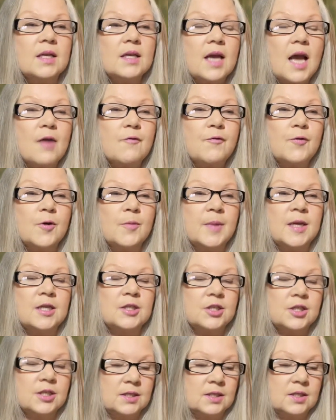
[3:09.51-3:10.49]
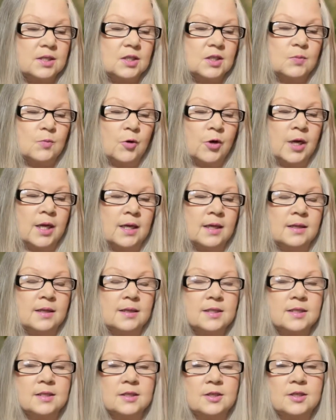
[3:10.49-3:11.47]
affirmations this morning. I
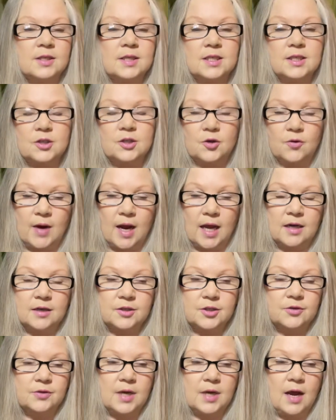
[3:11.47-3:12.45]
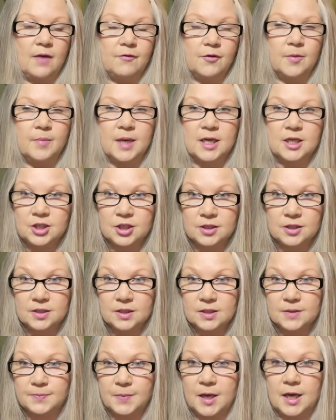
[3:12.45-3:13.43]
listened to these gratitude
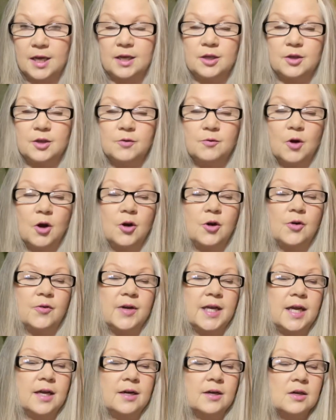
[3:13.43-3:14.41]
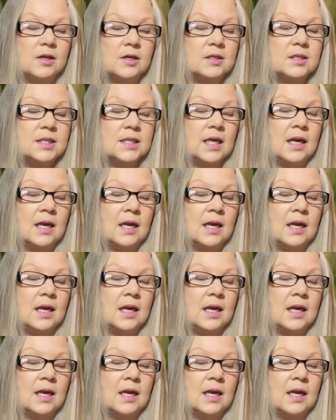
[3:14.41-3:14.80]
affirmations by You Are Creators.